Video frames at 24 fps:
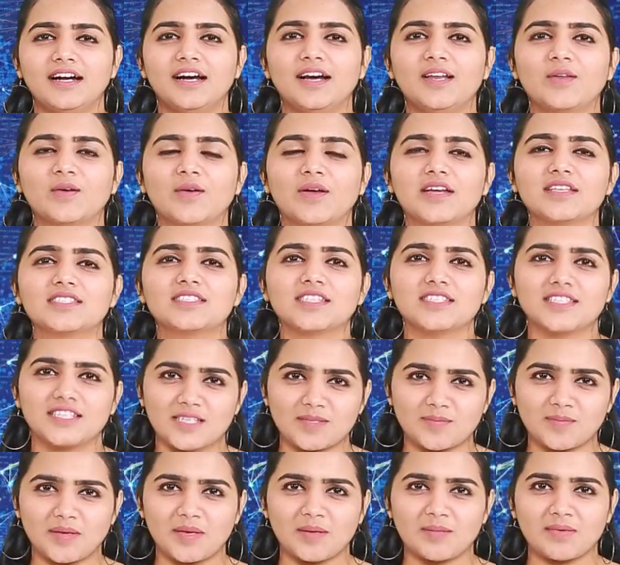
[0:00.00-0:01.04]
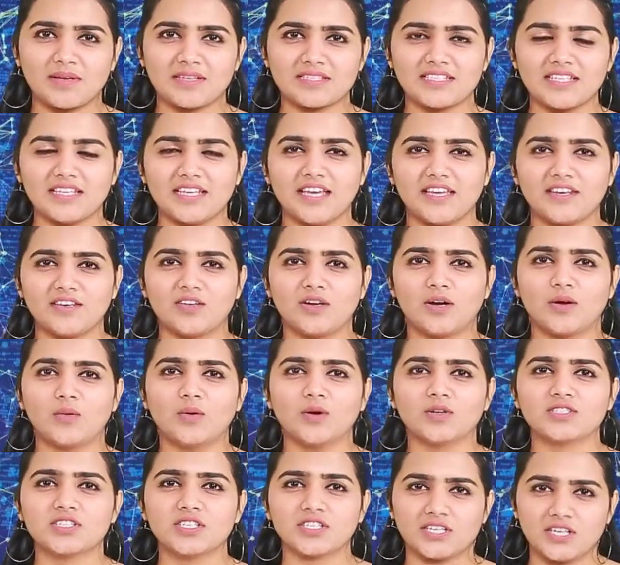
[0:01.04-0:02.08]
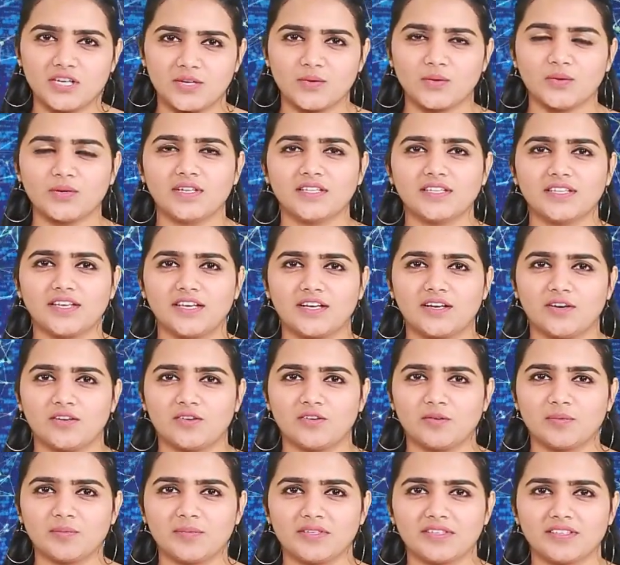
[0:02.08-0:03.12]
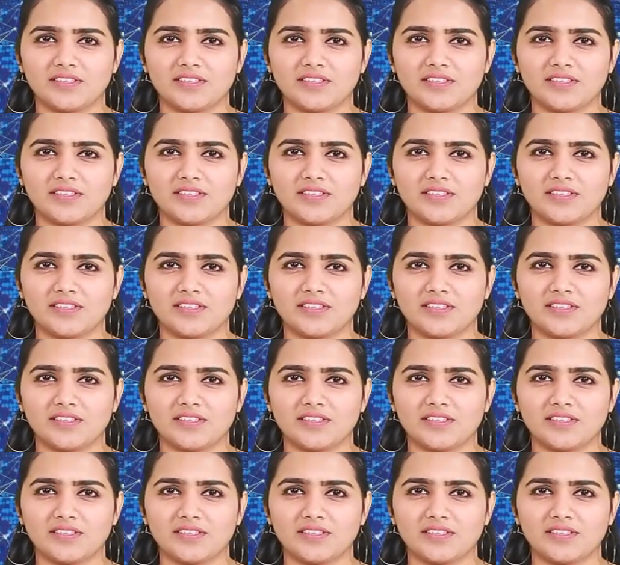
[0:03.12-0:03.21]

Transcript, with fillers: Hello guys, this is Mahima Singh and you are watching Decoding the Economy.